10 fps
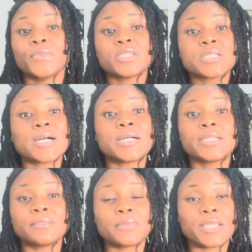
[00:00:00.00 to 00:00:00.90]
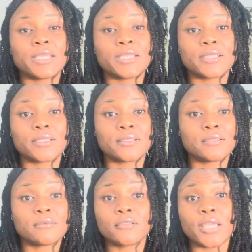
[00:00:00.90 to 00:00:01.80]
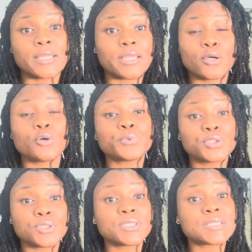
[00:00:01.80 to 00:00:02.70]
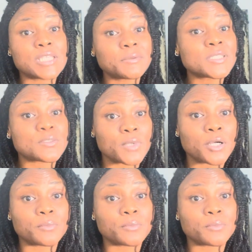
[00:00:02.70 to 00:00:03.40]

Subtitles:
time, and I hope you do the same as well,